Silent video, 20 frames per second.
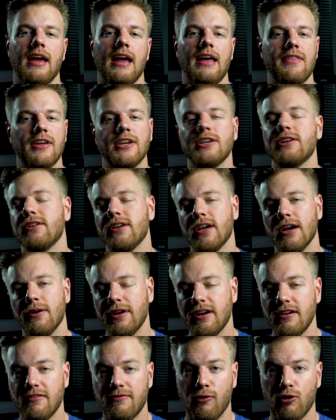and then you can go
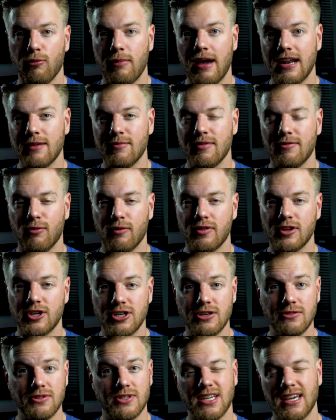in and format it before the
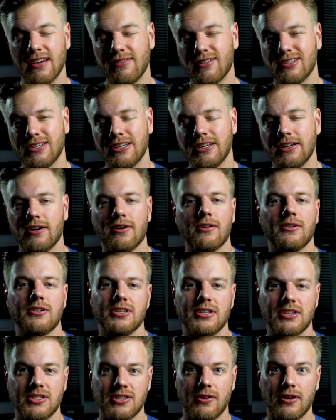shoot so you have clean cards
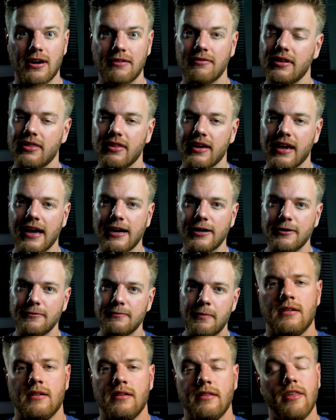to start everything
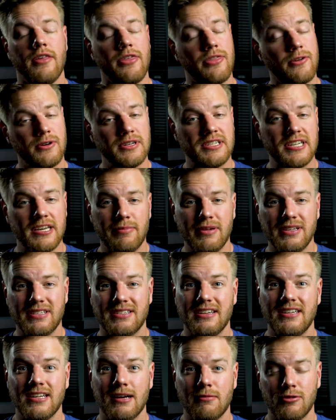out. The third tip is
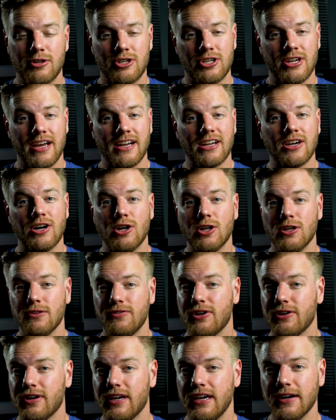to double check all of
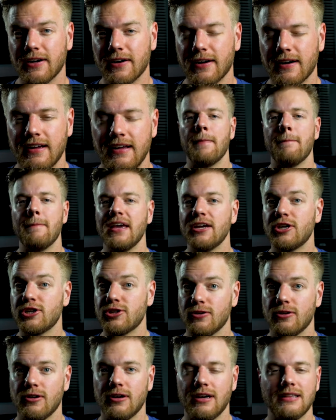your gear. Make
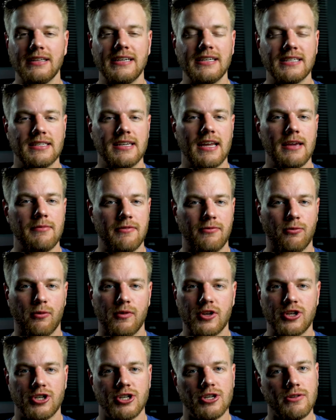sure at least the day before
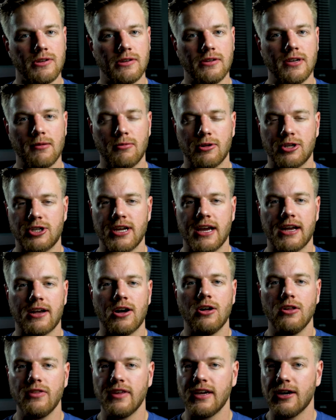the shoot you double check
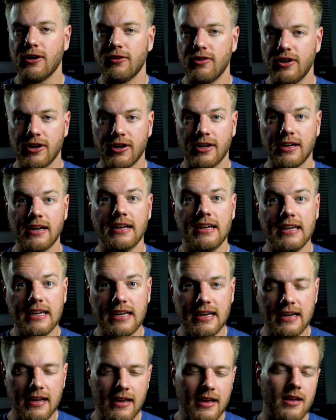all the gear that you're gonna
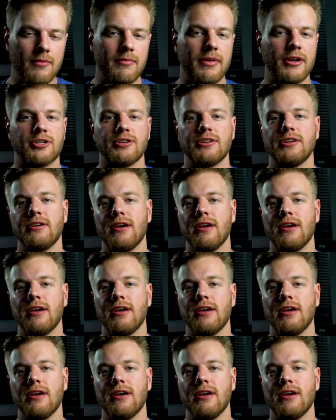need. Make sure